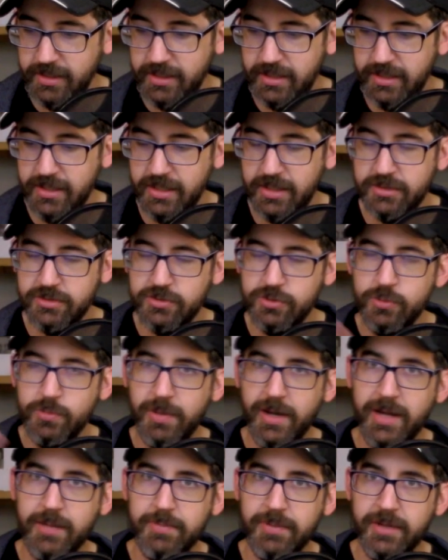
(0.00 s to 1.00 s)
He had 2
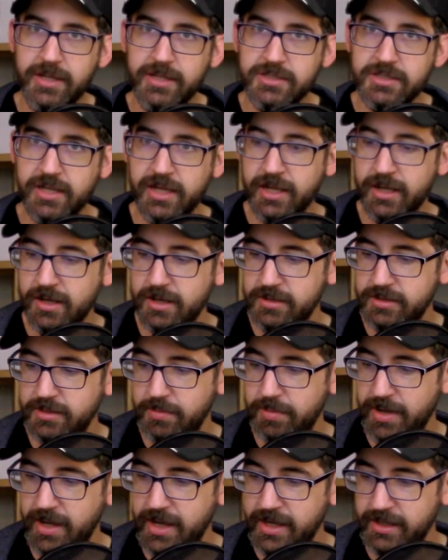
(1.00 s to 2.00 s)
bipeds hanging out in the
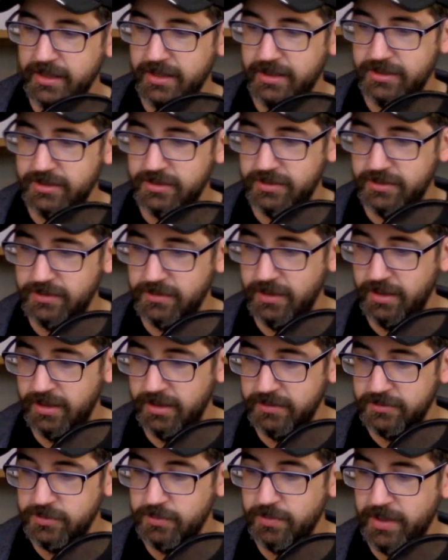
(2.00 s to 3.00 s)
back,
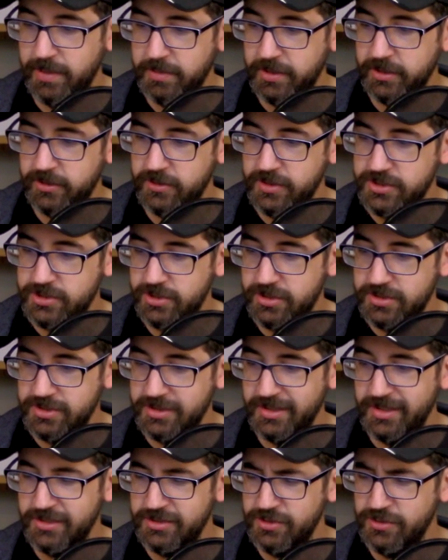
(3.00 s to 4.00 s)
2 biped creatures,
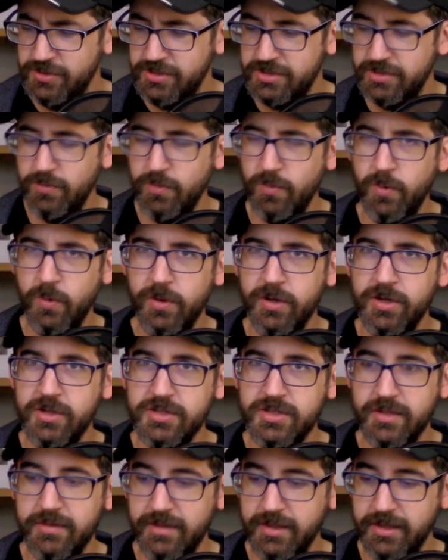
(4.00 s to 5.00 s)
and then 2 units of
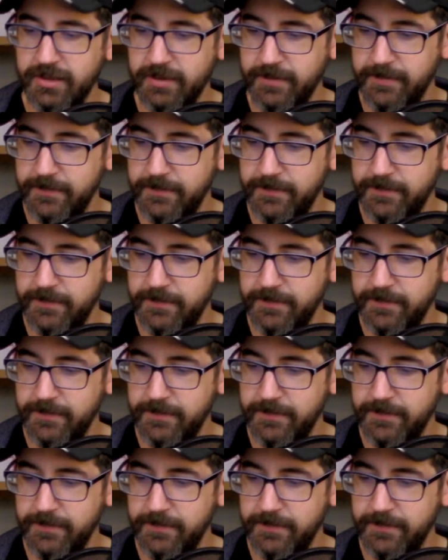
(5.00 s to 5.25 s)
warriors, I think.